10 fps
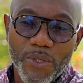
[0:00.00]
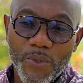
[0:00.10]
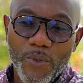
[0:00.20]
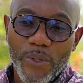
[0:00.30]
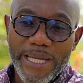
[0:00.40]

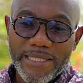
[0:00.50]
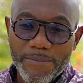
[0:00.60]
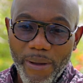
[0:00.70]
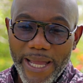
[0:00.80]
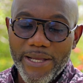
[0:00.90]
who
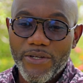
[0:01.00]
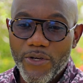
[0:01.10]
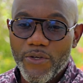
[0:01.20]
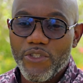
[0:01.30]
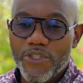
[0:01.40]
inspired
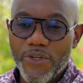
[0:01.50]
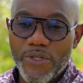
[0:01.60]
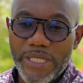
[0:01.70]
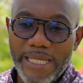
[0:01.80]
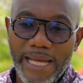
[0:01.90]
her
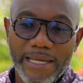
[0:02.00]
journey